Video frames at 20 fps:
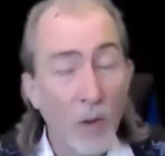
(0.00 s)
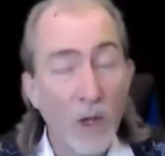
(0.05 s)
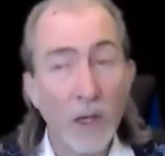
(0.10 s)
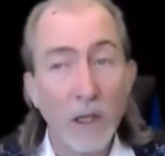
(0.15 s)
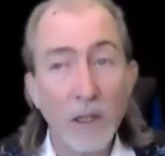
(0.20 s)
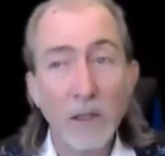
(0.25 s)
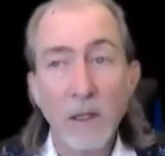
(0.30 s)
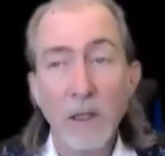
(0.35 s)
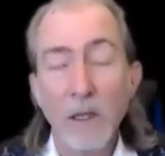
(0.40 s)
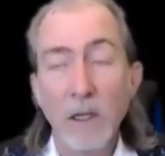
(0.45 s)

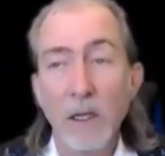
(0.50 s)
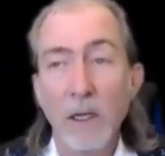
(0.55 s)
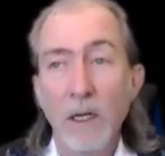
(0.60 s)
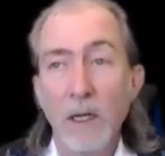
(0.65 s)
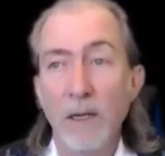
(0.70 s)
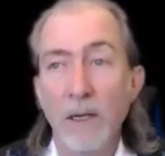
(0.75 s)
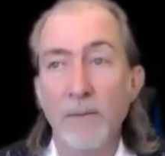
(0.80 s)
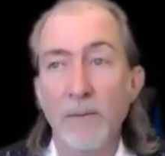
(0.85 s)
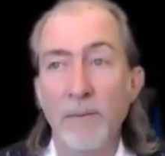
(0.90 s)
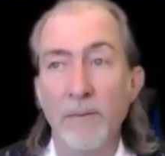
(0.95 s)
Well,
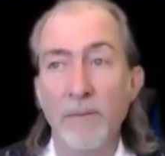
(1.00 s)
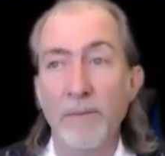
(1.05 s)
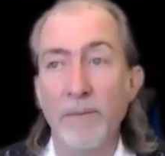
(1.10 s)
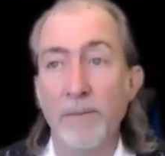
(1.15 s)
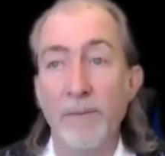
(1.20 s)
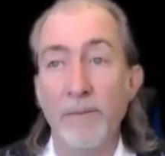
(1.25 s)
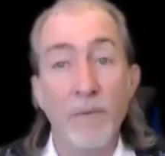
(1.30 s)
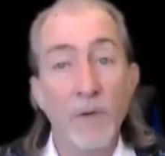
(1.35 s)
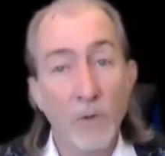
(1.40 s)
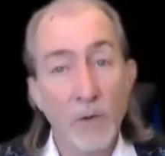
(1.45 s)

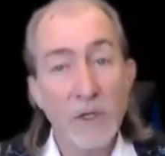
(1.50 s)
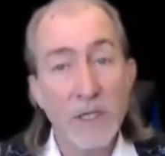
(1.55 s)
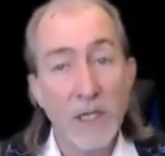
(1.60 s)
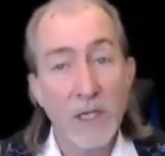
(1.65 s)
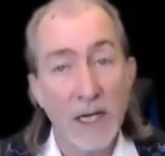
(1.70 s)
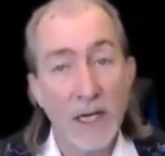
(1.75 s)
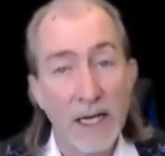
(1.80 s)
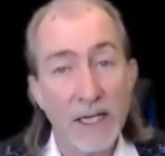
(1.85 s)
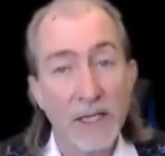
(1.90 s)
the reason I